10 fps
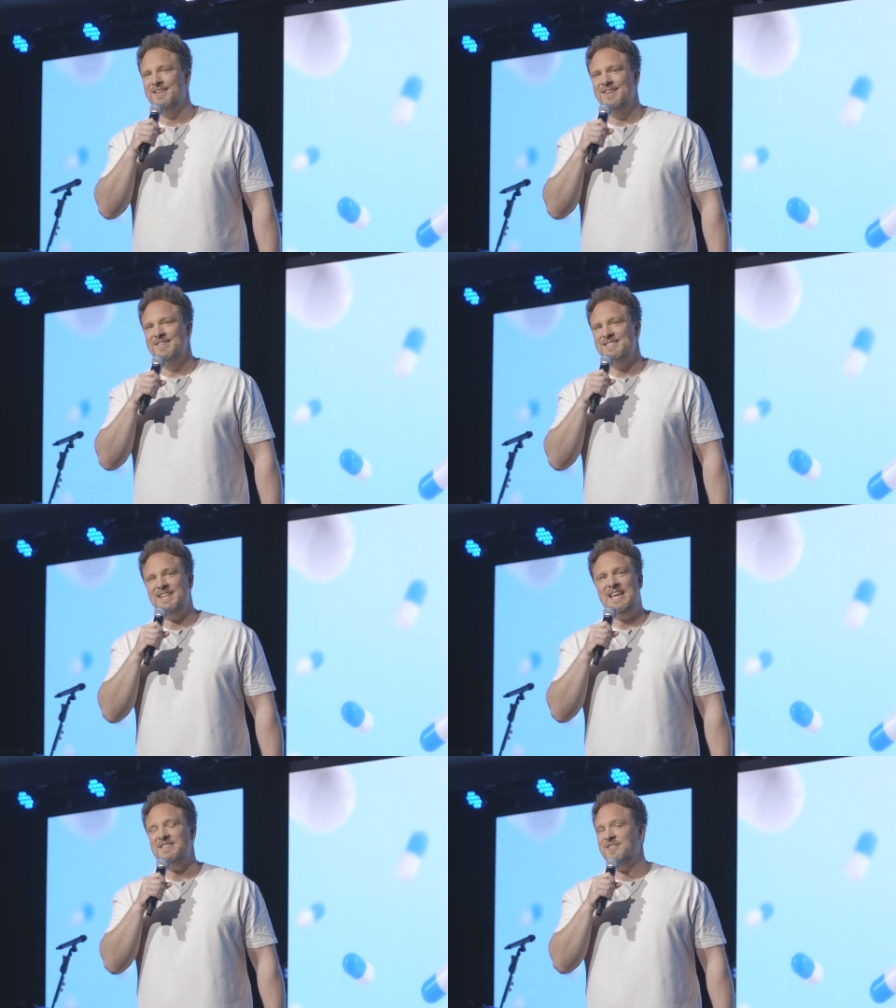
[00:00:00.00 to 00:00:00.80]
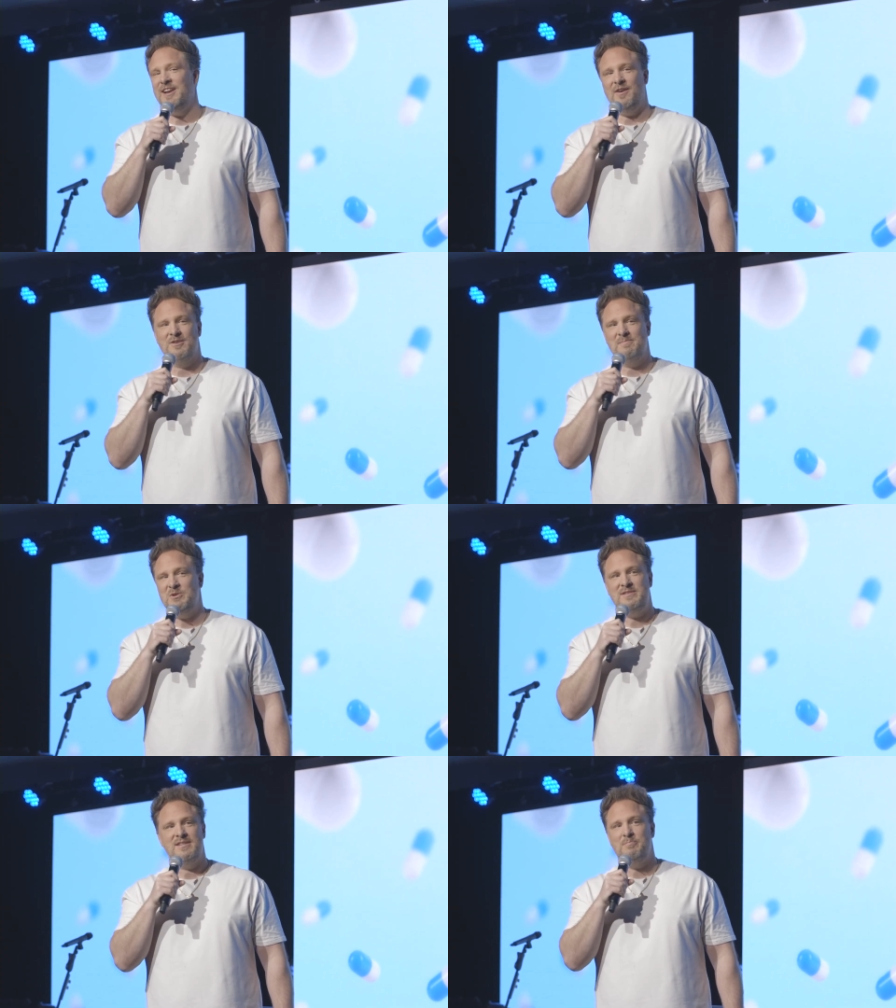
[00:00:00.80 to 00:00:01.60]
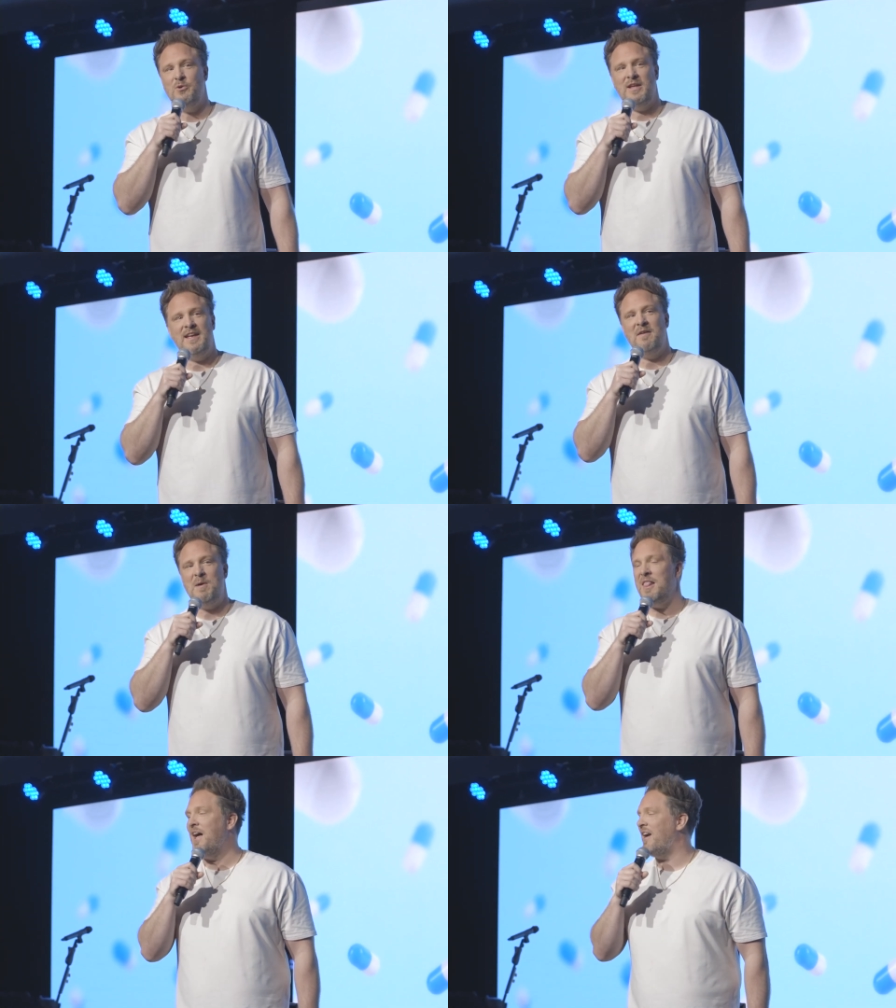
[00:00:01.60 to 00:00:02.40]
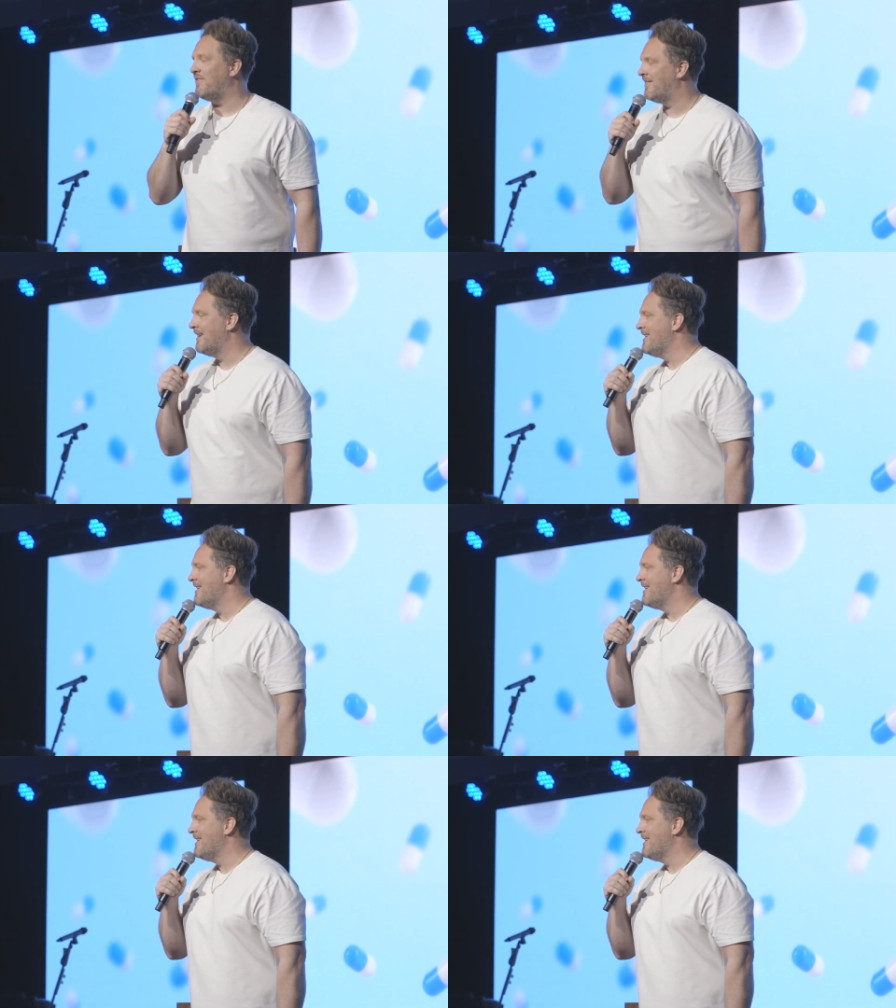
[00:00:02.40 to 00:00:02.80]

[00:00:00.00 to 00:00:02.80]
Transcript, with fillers: It's like yesterday. It was the most disappointing day of my life.